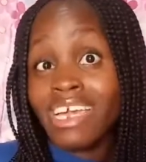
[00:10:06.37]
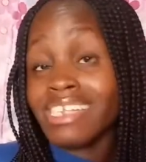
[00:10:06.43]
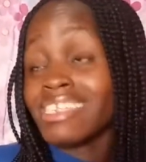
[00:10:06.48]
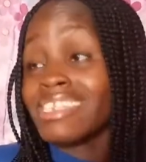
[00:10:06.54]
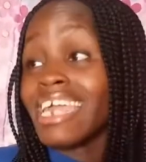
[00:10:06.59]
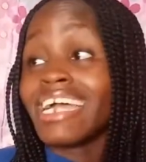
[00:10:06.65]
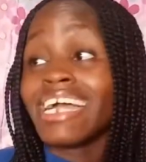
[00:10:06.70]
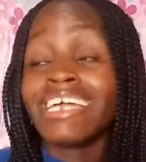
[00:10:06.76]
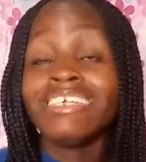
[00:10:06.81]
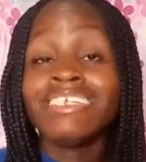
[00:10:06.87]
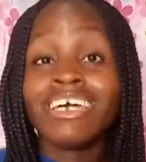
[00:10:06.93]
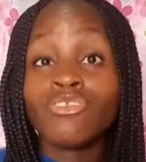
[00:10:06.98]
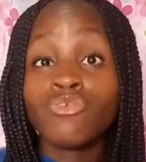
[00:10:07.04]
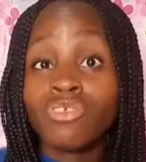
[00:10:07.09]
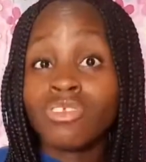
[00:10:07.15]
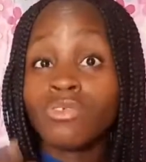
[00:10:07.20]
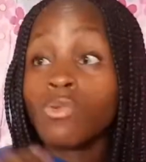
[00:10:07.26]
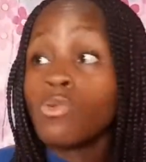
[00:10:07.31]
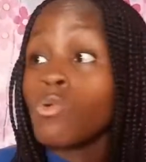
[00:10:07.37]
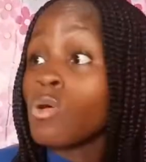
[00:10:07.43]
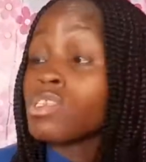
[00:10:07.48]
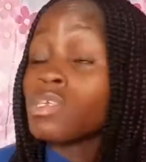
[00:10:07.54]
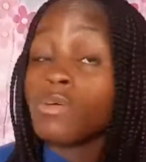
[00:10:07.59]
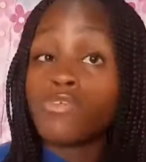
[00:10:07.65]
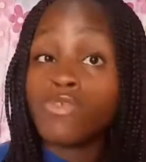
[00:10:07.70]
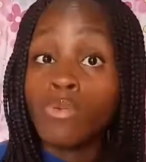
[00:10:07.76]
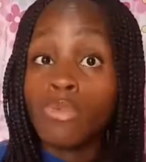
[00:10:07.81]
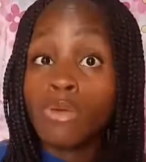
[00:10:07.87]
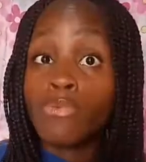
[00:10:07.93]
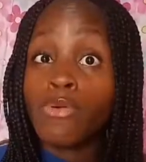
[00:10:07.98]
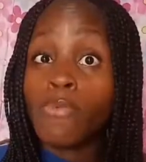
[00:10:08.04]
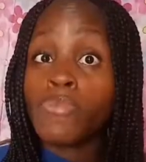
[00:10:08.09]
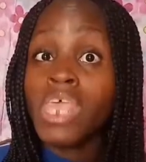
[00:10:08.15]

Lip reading: Yes, like I needed to still cut away from people.